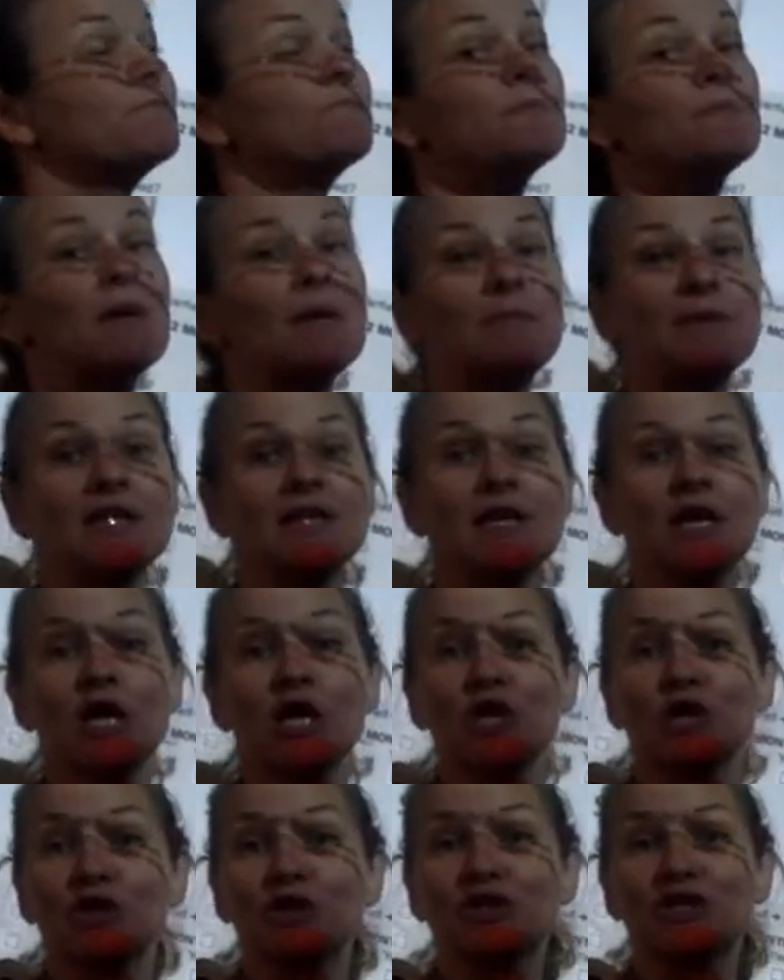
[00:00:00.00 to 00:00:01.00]
maybe
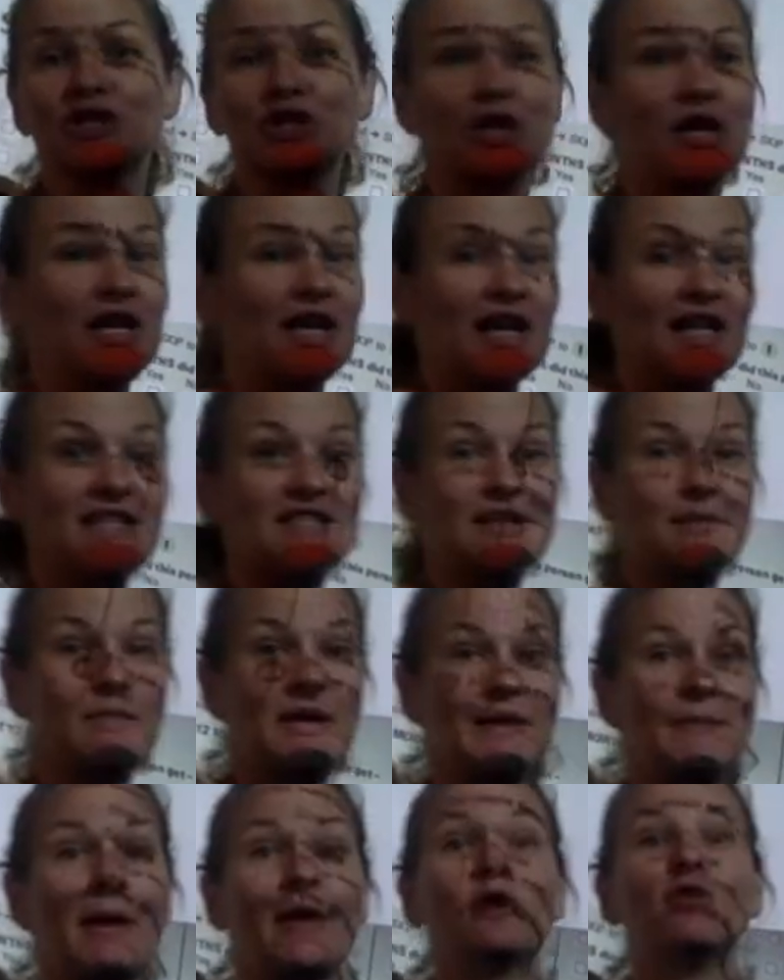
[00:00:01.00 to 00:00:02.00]
looking at
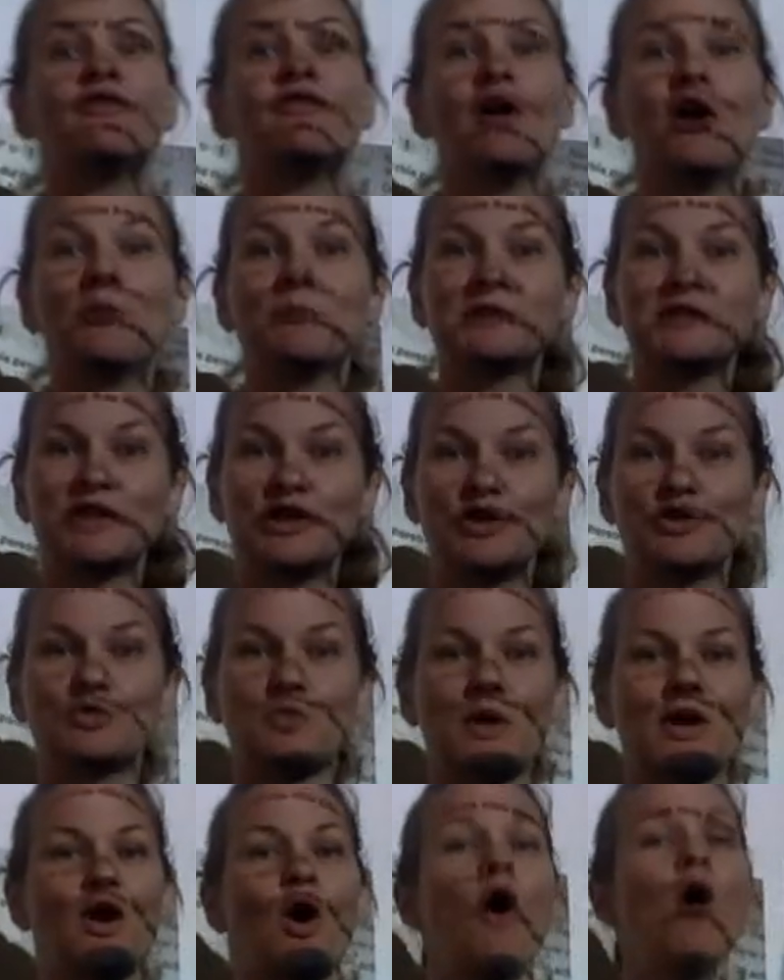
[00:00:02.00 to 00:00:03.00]
somebody, Michael Phelps, who's
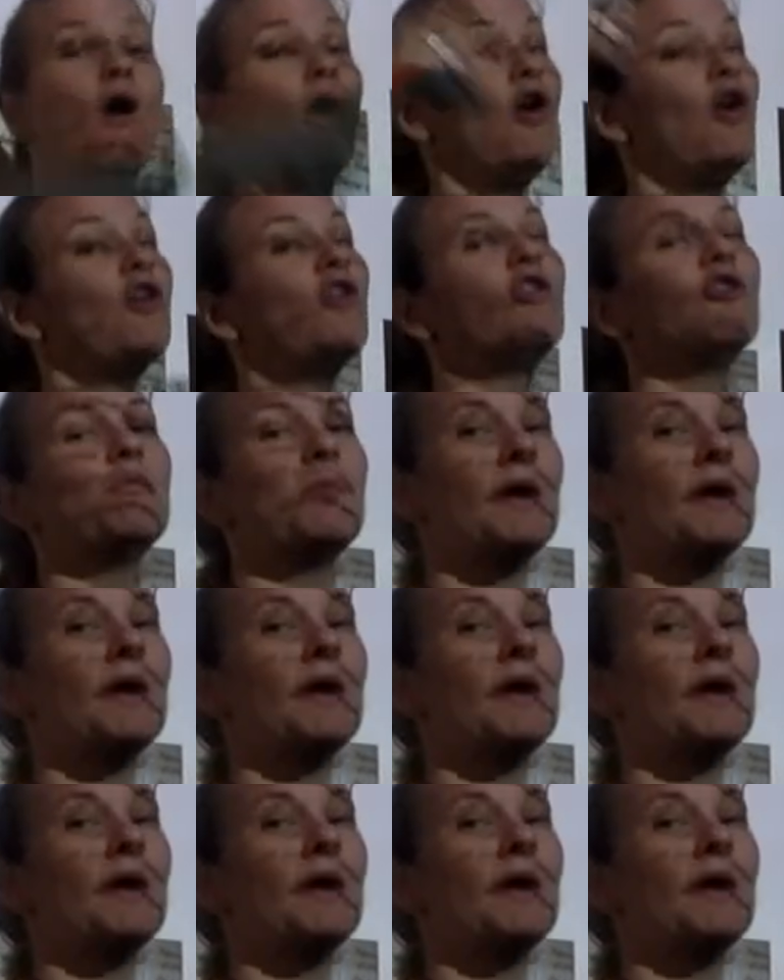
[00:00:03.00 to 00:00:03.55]
won a whole